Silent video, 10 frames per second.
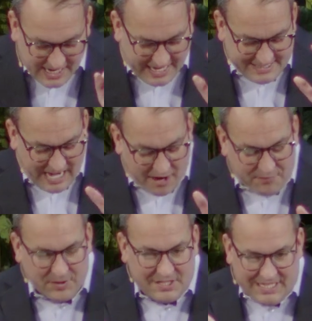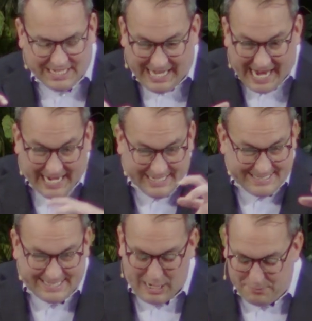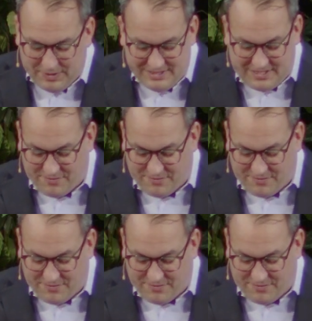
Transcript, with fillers: as efforts to gain a semblance